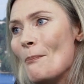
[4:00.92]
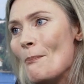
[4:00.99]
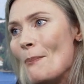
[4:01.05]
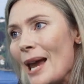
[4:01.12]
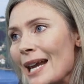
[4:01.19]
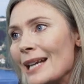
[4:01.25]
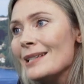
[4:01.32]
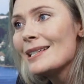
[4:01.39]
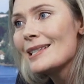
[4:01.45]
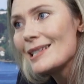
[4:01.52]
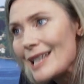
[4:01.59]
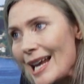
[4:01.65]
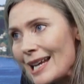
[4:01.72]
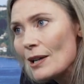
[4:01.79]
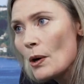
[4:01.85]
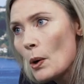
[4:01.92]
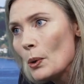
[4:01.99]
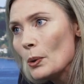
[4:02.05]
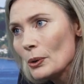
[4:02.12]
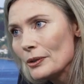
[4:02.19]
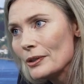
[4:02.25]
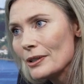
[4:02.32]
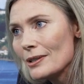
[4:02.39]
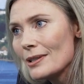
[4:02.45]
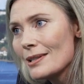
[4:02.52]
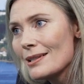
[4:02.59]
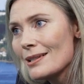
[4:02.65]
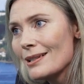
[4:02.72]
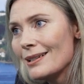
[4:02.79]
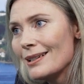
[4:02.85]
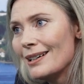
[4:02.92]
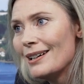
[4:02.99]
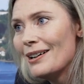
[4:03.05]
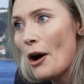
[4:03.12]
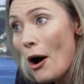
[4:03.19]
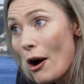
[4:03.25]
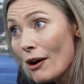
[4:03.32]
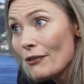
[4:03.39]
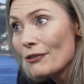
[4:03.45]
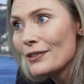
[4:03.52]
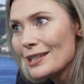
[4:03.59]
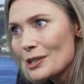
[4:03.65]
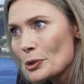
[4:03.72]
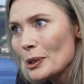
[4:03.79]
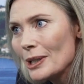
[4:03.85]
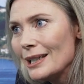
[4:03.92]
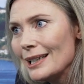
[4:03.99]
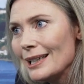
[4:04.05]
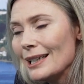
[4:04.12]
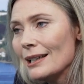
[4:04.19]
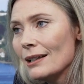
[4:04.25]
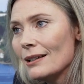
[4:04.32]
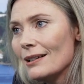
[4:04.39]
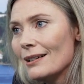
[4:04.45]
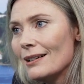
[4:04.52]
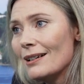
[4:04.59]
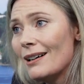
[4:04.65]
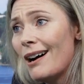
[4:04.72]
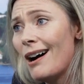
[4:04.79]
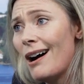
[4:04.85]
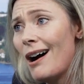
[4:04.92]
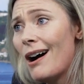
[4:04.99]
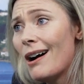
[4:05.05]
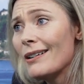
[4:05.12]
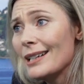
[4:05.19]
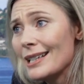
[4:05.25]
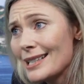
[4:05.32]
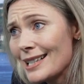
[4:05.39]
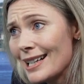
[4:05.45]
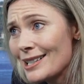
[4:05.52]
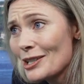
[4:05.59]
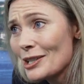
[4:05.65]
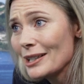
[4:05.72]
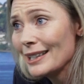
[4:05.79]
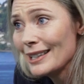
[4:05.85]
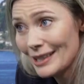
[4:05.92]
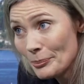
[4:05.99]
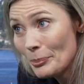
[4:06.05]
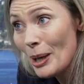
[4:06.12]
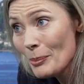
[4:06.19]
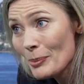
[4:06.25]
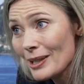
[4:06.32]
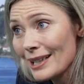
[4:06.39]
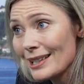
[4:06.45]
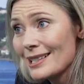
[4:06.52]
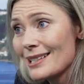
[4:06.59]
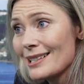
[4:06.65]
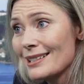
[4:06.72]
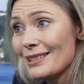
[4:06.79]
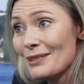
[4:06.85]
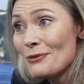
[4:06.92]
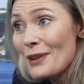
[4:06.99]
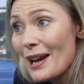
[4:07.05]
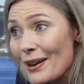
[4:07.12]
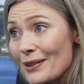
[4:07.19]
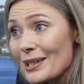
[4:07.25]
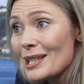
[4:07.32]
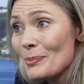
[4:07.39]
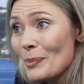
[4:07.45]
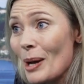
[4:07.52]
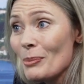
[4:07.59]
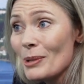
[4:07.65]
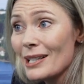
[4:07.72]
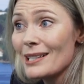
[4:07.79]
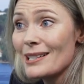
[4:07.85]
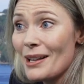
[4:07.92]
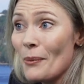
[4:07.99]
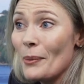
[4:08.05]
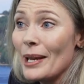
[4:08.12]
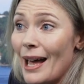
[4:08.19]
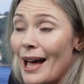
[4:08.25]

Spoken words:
main stakeholders of the treaty are essentially the publics, the various publics that we